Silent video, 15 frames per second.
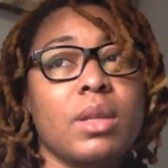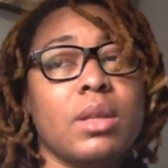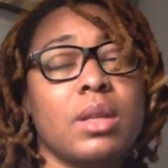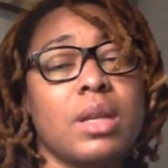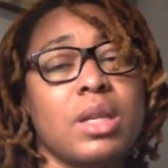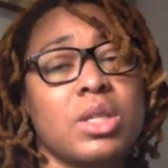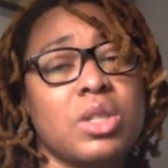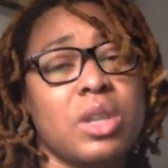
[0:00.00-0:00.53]

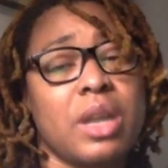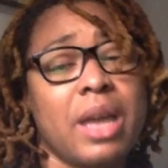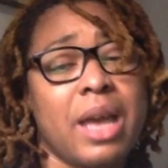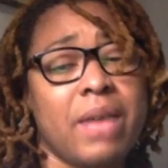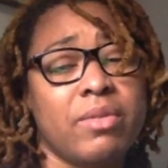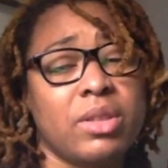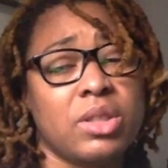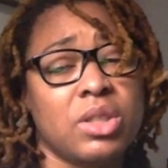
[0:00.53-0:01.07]
Then I started
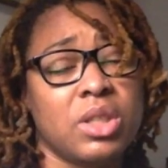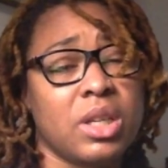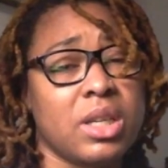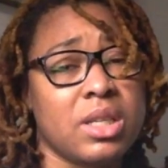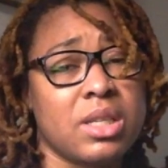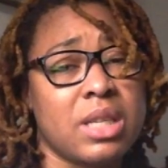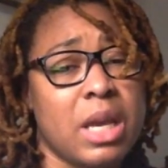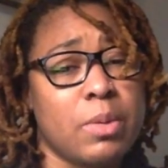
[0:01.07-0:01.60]
having
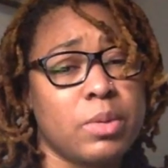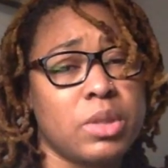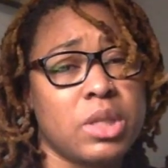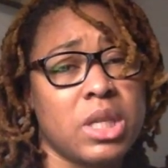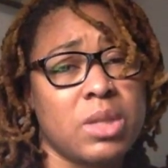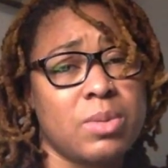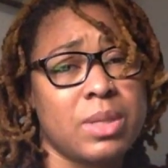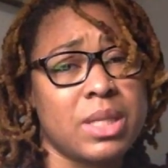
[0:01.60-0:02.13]
chicken
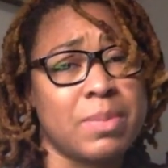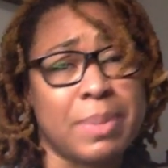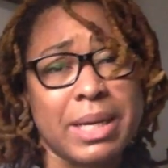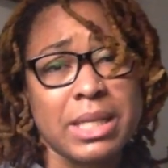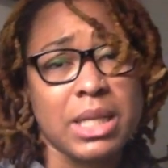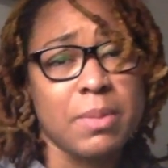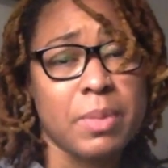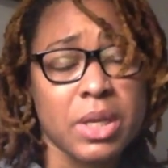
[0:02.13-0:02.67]
sandwiches with
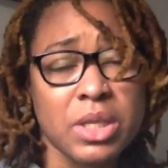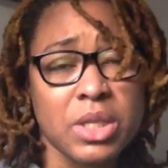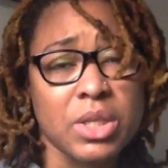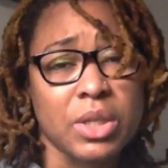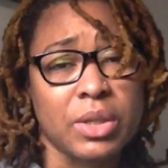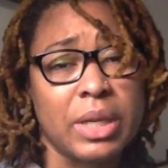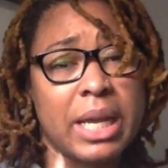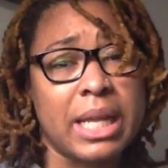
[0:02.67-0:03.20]
spicy
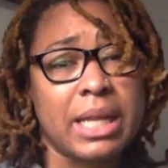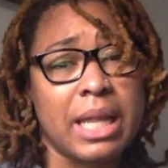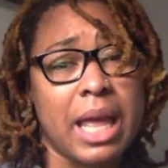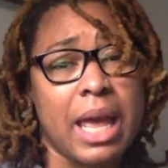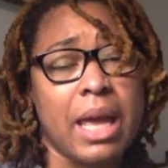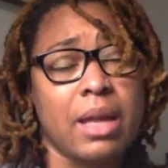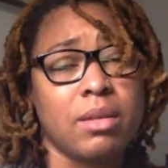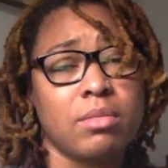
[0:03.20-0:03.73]
mustard, and
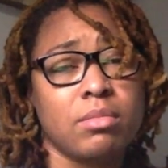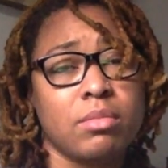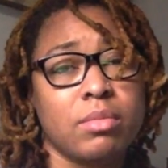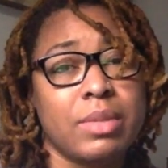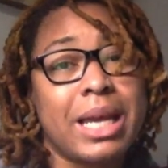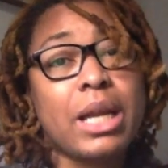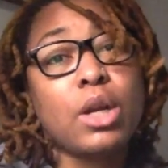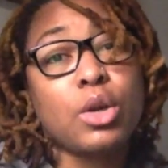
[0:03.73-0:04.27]
that
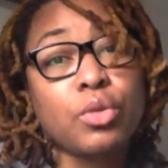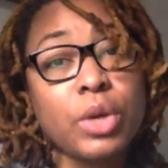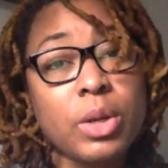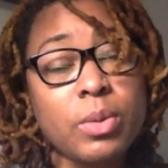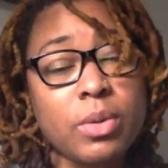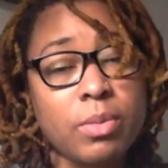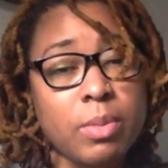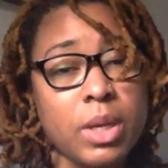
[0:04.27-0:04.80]

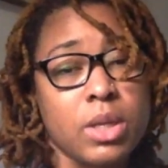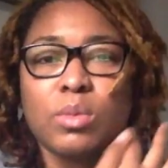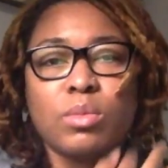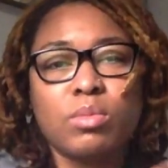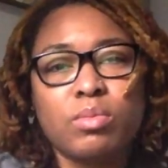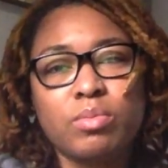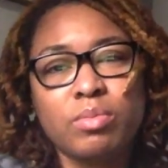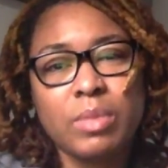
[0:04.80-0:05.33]
agreed with me.
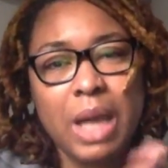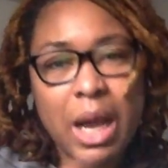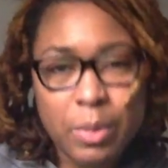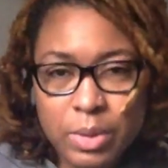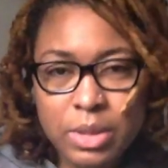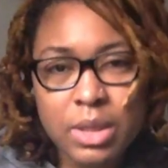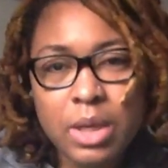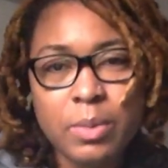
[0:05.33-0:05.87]
So
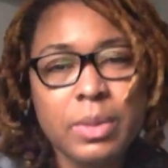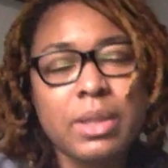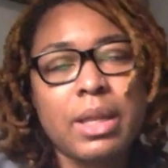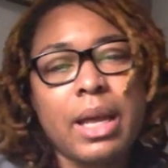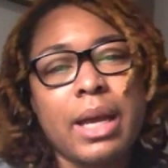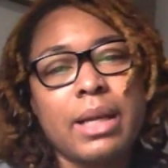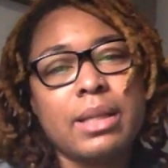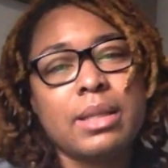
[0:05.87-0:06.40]
I was good with
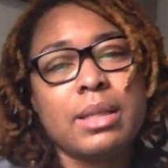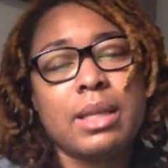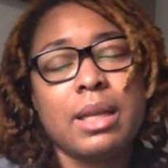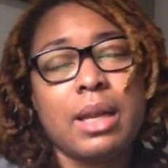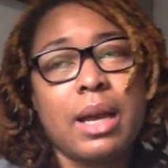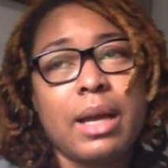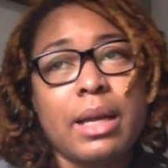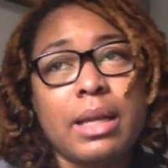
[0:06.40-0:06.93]
that.
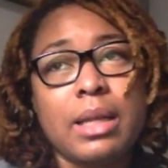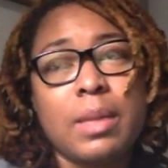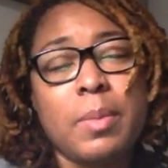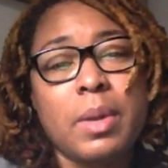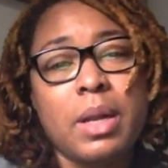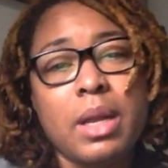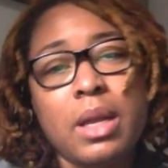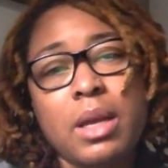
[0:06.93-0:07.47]
Then I
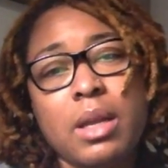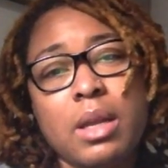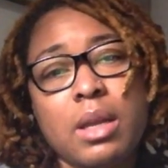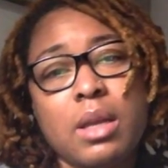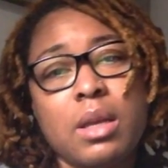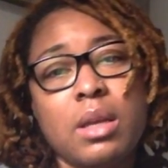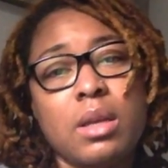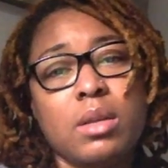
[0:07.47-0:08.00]

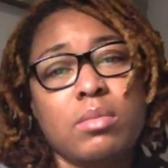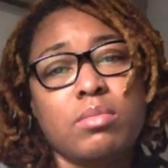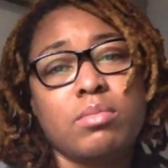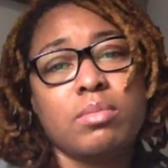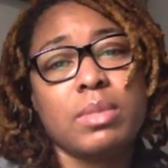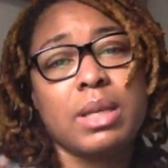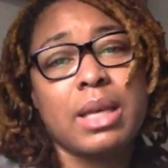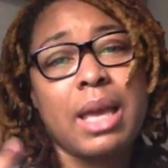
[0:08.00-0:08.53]
eliminated
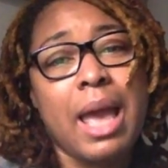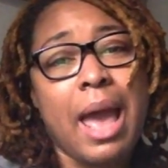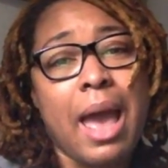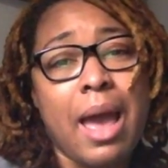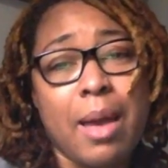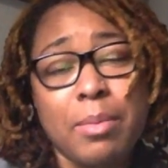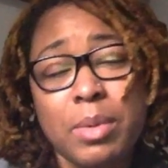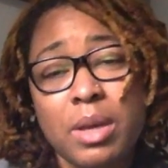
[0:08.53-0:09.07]

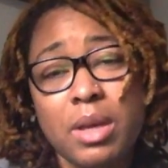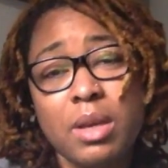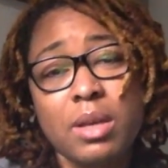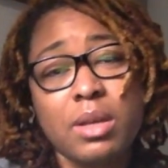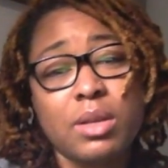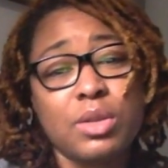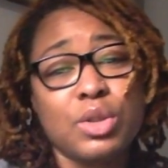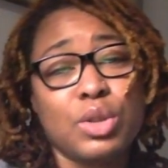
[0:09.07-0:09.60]

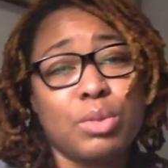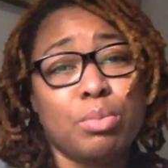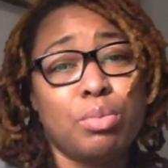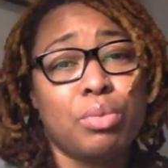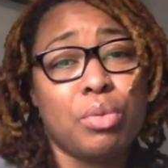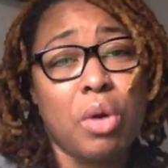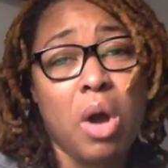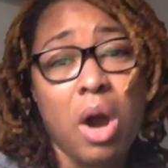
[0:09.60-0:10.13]
cabbage,
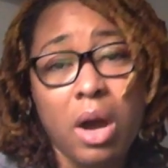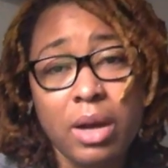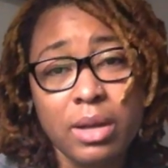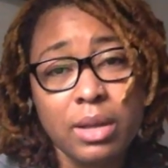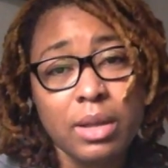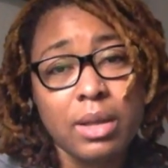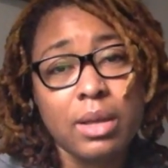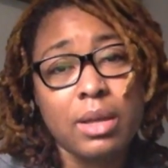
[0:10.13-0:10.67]

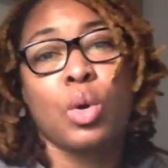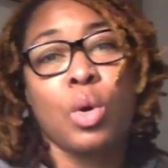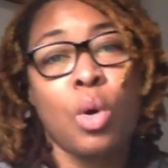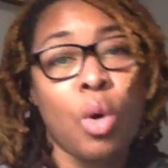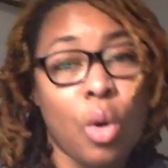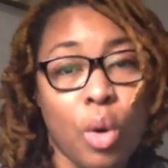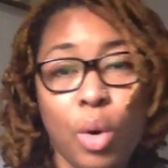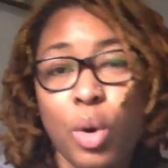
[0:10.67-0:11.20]
broccoli,
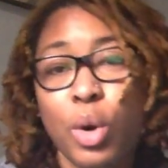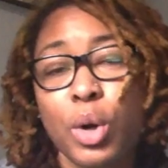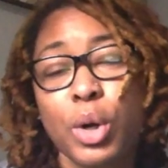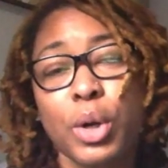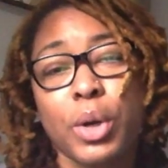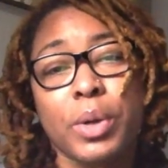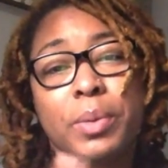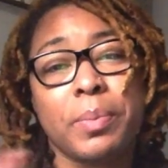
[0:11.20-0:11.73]

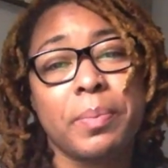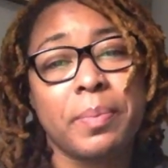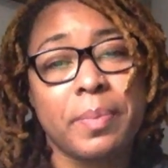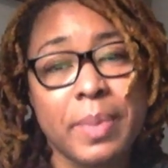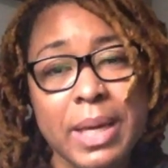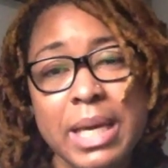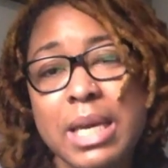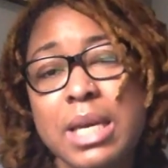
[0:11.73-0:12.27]
corn,
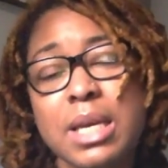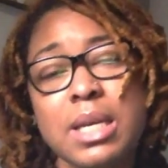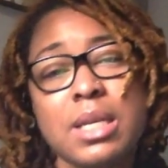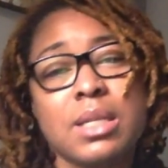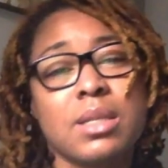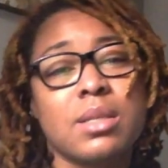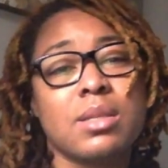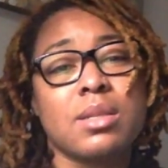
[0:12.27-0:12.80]

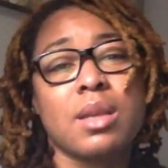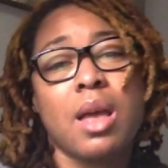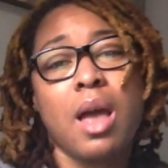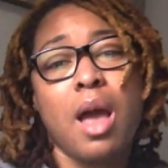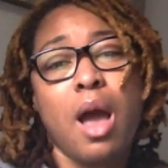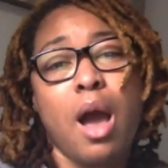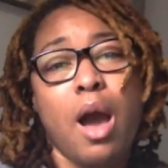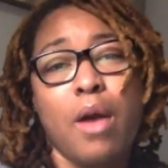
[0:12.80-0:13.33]
beans,
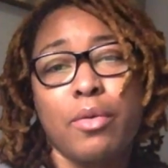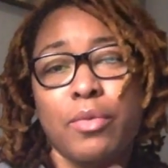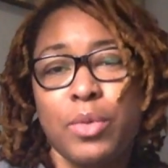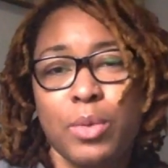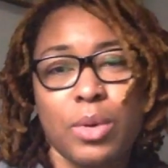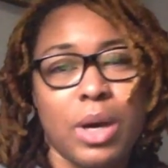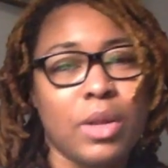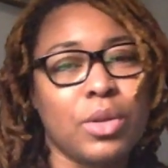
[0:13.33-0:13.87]
a
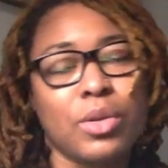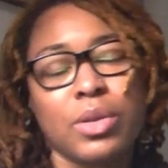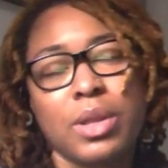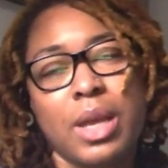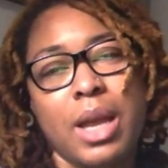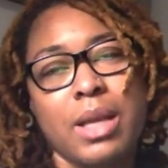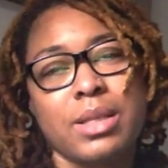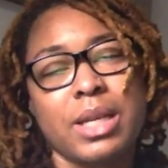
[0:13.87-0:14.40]
few other
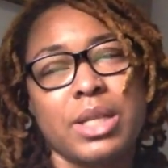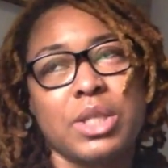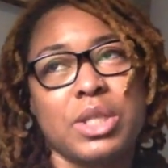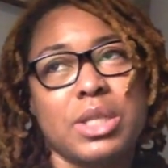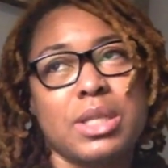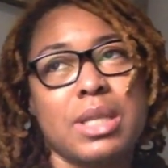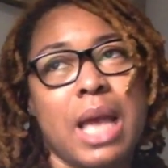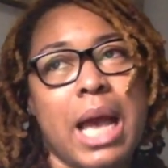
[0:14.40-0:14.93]
things. I
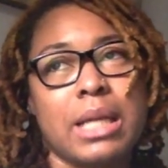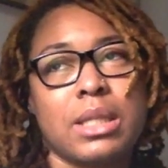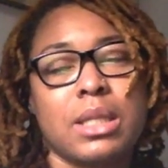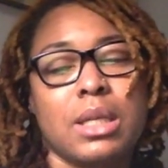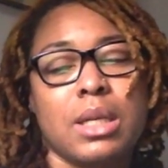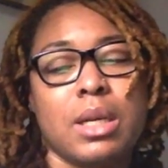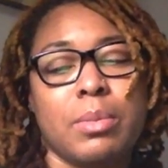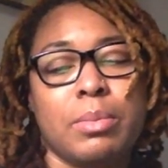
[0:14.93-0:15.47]
just had
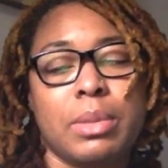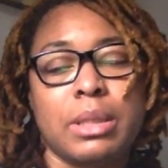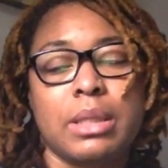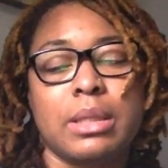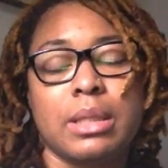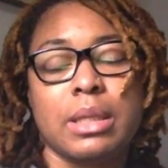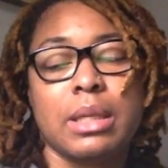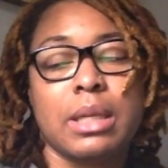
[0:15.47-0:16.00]
to
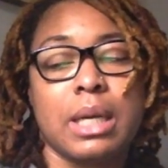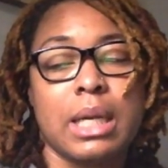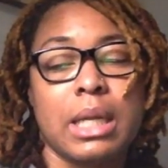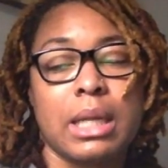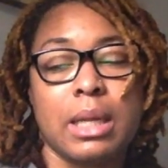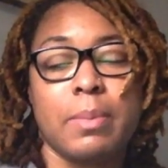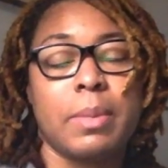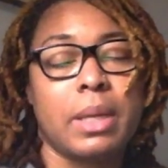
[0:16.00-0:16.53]
completely
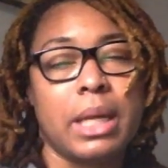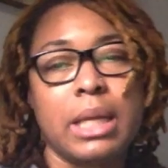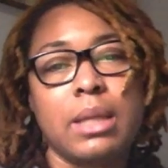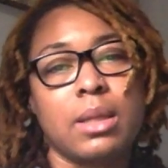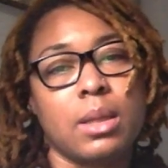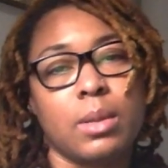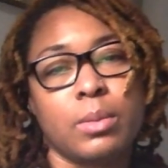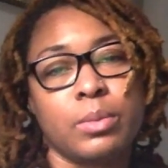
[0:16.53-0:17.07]

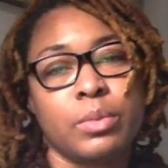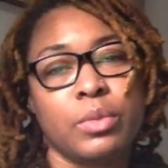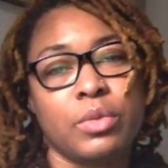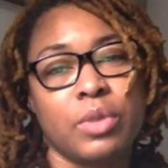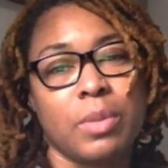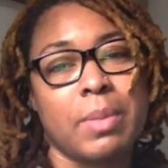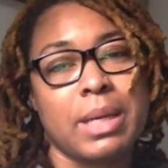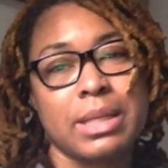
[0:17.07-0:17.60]
eliminate them
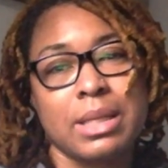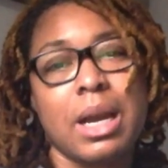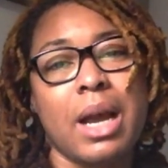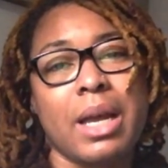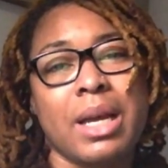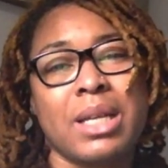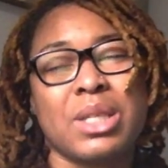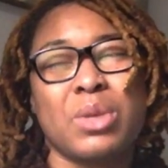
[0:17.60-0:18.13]
from my
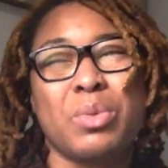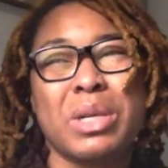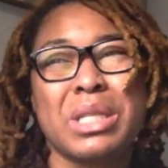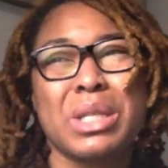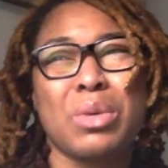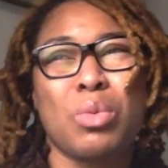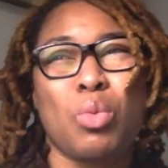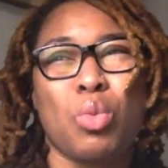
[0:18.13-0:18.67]
diet because it
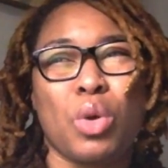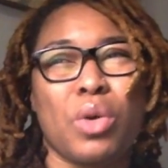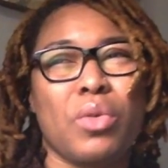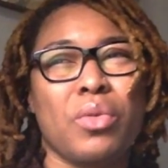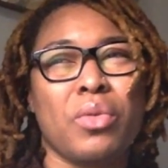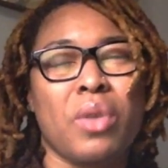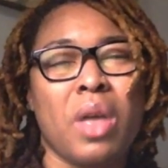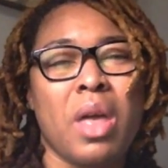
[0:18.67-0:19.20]
wasn't
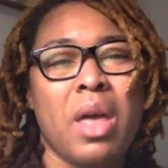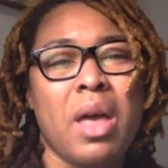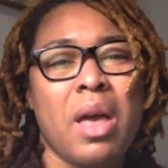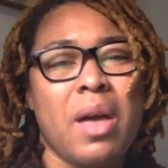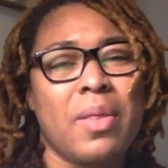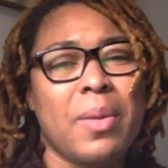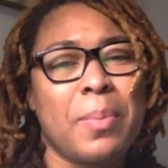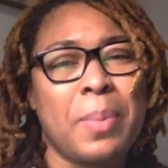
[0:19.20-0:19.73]
worth
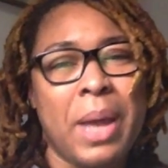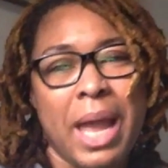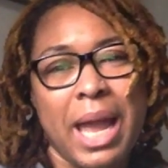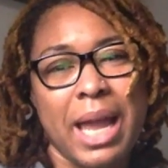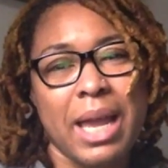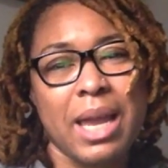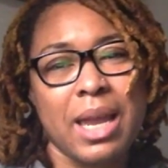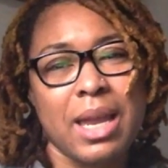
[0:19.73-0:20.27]
the
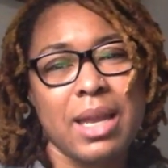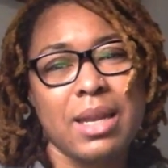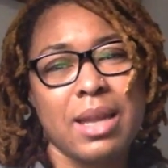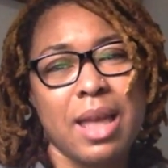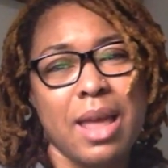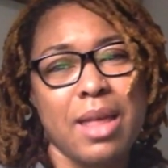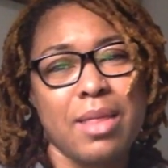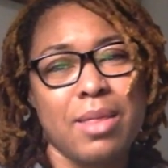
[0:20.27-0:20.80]

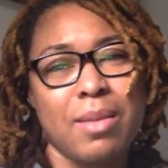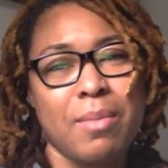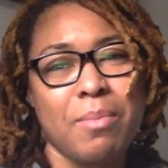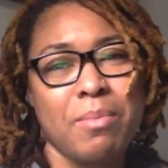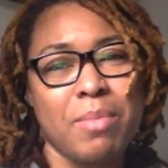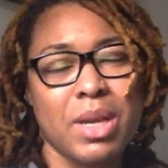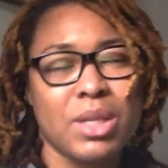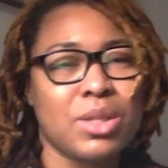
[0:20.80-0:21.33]
pain and the
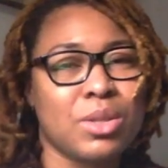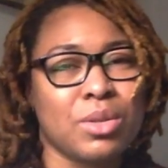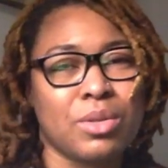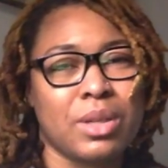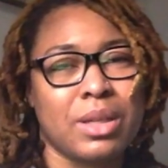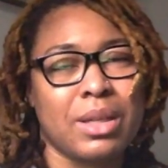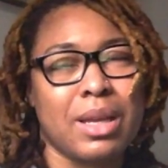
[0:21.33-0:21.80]
misery.